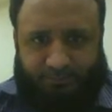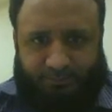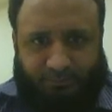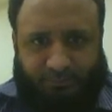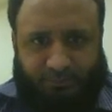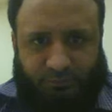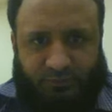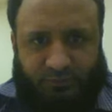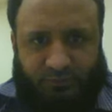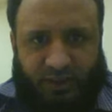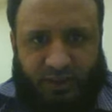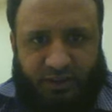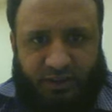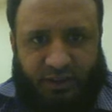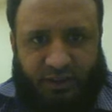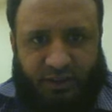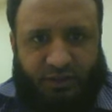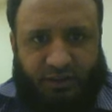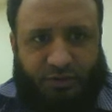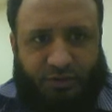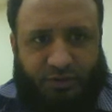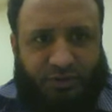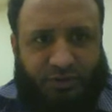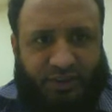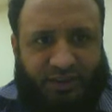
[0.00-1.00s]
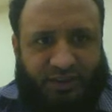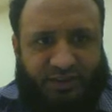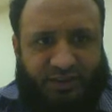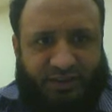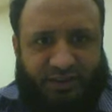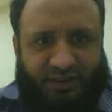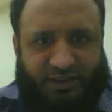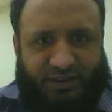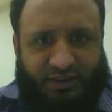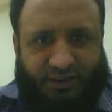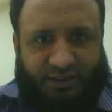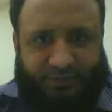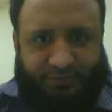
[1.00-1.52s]
These are the two
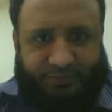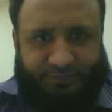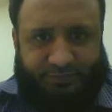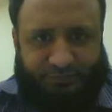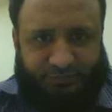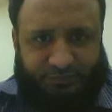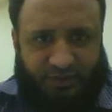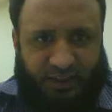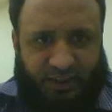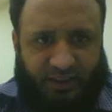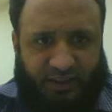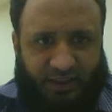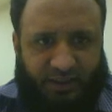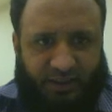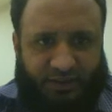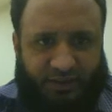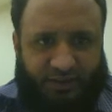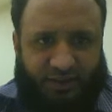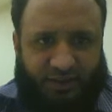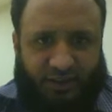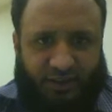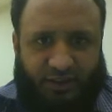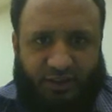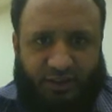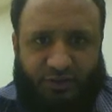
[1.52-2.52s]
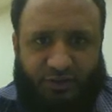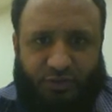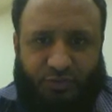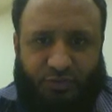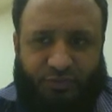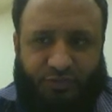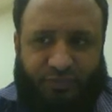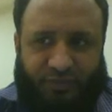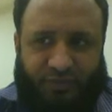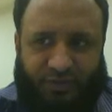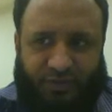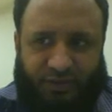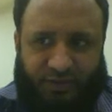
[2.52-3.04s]
sensors that are installed in two
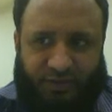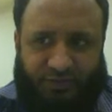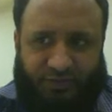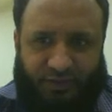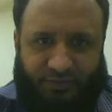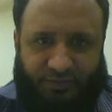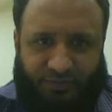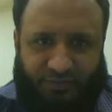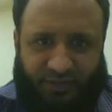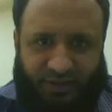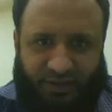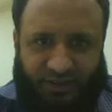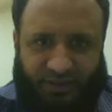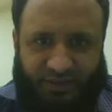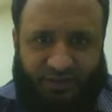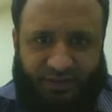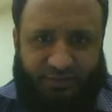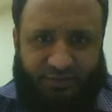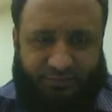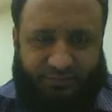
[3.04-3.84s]
different fields,